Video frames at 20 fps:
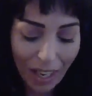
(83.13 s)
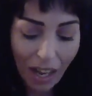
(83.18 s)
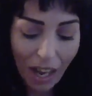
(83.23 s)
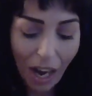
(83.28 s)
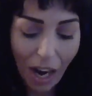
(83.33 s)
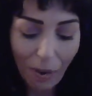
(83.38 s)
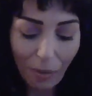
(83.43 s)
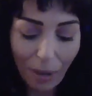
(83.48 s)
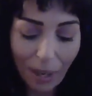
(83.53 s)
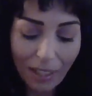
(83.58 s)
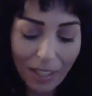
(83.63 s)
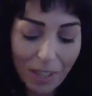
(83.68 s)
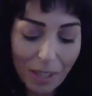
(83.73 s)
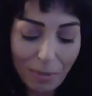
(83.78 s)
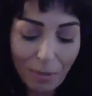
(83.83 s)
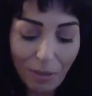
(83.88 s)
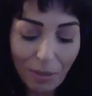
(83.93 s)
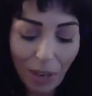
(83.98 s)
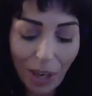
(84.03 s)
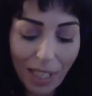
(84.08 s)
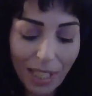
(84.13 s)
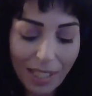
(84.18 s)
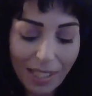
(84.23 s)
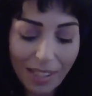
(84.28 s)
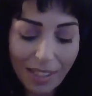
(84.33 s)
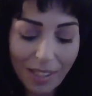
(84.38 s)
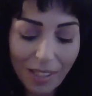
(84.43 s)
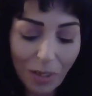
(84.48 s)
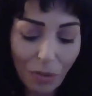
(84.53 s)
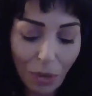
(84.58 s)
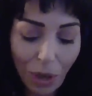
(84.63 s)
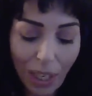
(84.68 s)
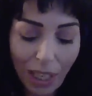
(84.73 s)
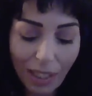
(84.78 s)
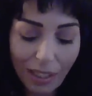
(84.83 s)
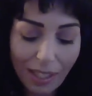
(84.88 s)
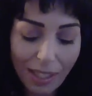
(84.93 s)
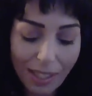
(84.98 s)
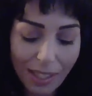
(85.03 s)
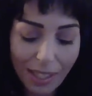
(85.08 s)
All right, let's move right into this
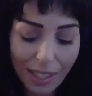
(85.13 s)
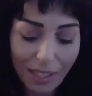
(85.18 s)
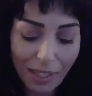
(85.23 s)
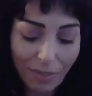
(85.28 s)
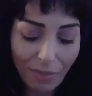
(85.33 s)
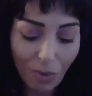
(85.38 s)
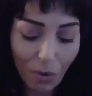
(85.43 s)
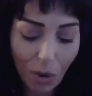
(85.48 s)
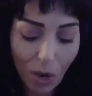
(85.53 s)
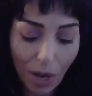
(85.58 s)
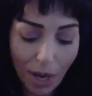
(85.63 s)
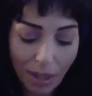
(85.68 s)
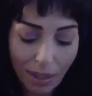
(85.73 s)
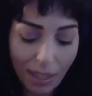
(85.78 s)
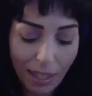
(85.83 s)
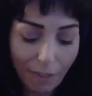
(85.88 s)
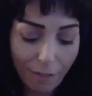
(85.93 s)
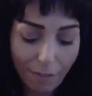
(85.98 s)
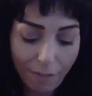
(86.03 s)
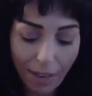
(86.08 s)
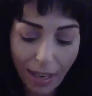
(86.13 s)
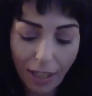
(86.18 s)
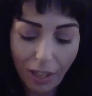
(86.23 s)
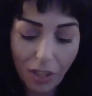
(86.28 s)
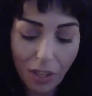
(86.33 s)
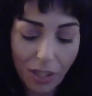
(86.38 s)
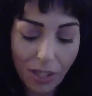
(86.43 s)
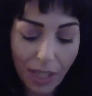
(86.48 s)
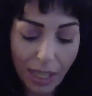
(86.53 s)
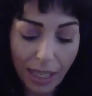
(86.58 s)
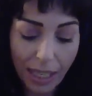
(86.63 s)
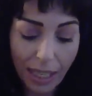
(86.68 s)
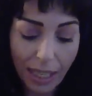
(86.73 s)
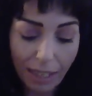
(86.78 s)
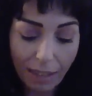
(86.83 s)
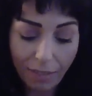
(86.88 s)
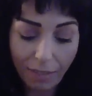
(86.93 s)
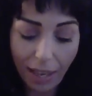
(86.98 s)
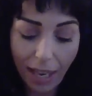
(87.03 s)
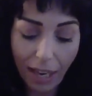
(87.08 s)
reading. This is for the fire sign
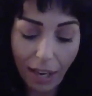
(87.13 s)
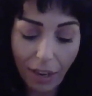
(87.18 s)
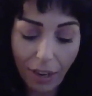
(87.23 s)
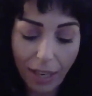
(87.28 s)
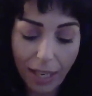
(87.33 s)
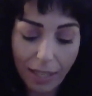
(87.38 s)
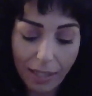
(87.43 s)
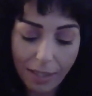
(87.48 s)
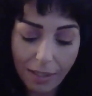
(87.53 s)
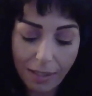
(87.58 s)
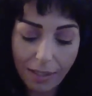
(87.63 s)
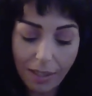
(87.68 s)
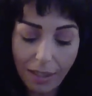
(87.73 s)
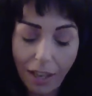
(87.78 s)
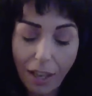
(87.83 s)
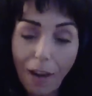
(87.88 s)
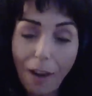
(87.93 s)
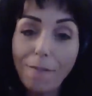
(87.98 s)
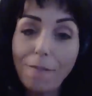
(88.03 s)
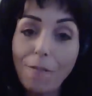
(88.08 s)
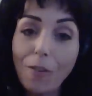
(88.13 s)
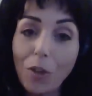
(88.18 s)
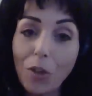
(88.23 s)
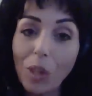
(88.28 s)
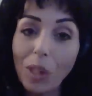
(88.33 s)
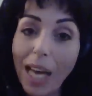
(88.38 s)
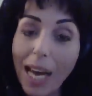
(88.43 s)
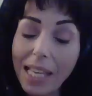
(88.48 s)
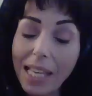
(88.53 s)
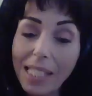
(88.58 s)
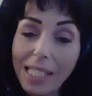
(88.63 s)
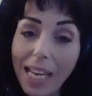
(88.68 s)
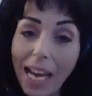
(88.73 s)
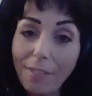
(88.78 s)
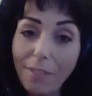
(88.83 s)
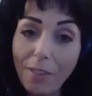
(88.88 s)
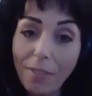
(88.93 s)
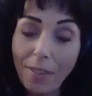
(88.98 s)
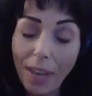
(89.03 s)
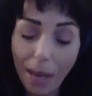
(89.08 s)
of Aries for the last
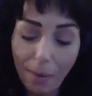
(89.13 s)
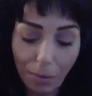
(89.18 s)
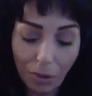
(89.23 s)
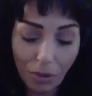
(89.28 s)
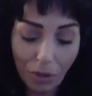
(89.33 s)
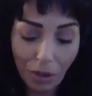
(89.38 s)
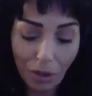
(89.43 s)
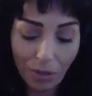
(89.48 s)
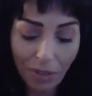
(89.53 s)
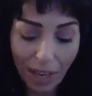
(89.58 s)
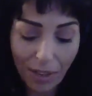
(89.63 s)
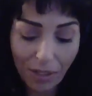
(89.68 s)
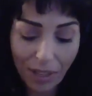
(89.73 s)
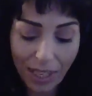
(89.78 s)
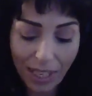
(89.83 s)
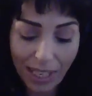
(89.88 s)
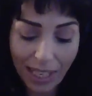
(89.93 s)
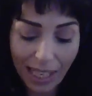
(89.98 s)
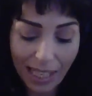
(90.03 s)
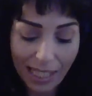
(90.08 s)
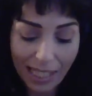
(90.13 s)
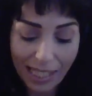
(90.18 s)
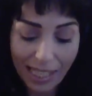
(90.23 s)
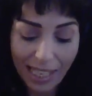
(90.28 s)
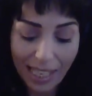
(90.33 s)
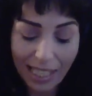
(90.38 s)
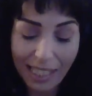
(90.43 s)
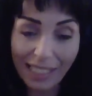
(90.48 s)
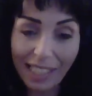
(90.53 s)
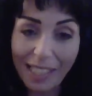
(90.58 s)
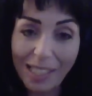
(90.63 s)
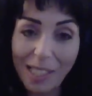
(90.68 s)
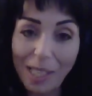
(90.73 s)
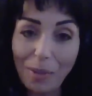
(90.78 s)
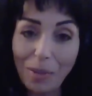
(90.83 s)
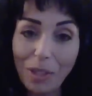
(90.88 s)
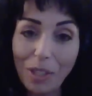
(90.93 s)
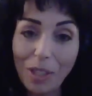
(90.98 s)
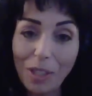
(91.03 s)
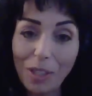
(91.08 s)
half of April 2019. Let's see
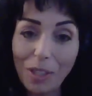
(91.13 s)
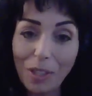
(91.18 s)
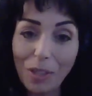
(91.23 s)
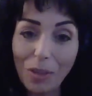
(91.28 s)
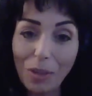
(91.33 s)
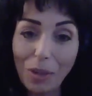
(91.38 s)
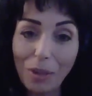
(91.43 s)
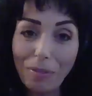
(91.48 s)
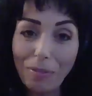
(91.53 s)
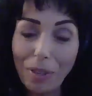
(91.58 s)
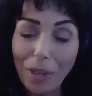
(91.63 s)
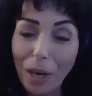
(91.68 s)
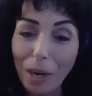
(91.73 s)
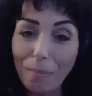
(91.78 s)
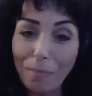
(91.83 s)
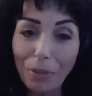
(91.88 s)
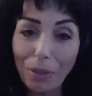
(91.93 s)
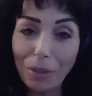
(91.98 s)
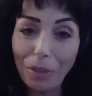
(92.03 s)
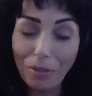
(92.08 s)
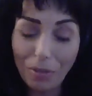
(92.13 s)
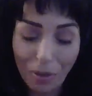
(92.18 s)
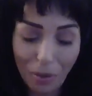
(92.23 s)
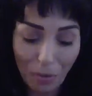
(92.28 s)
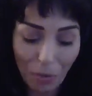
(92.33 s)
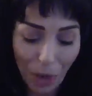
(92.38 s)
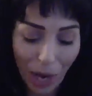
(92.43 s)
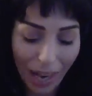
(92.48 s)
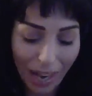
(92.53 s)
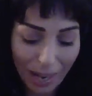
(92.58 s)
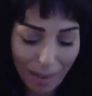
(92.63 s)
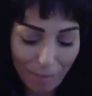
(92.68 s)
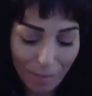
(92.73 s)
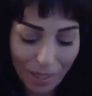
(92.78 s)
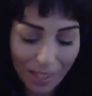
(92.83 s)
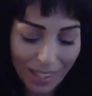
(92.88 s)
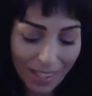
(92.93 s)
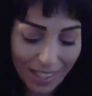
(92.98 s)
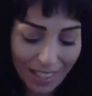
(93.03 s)
what's in store for our beautiful Rams.